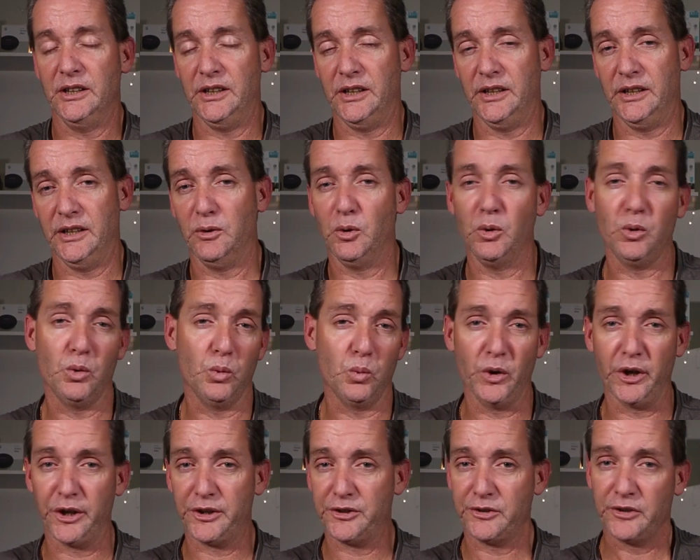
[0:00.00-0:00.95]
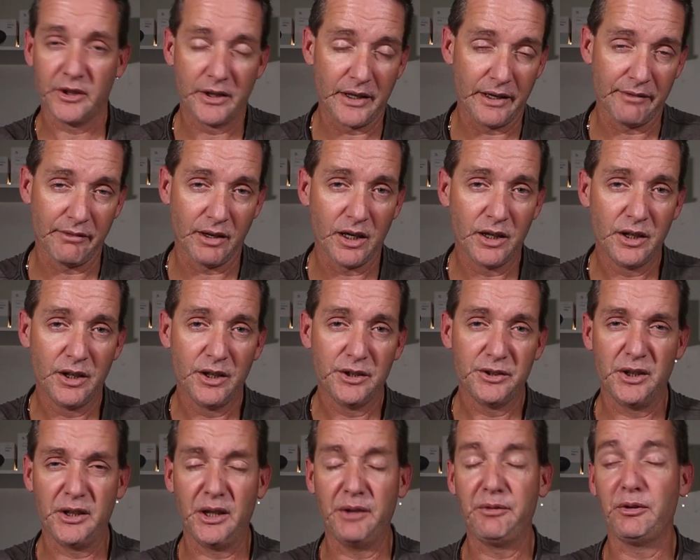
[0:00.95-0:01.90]
that it all works together
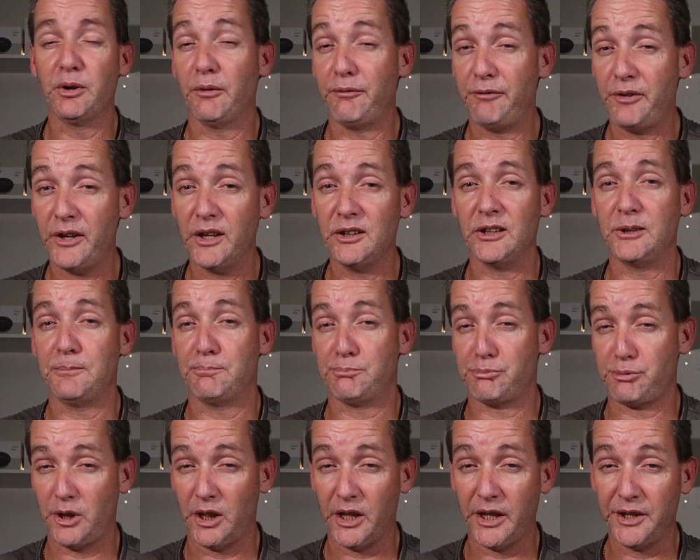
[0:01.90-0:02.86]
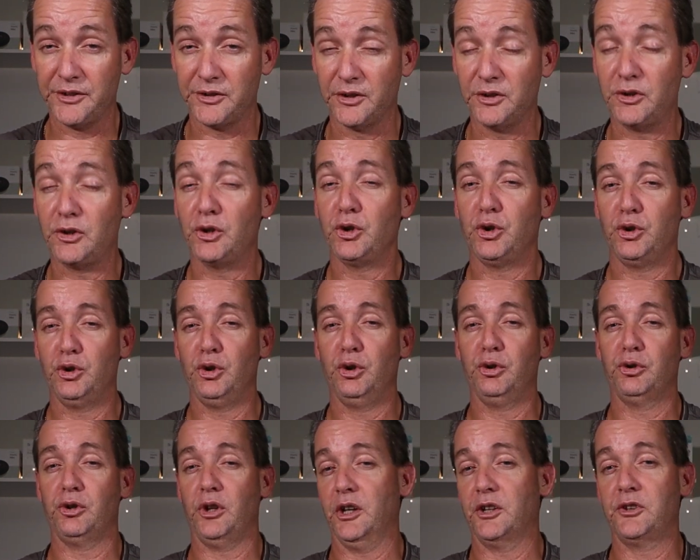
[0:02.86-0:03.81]
to give you a fairly pleasant
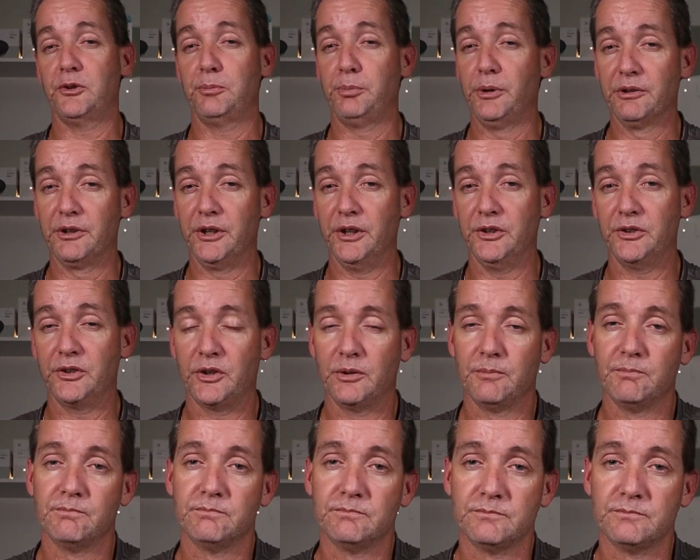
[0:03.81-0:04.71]
user experience.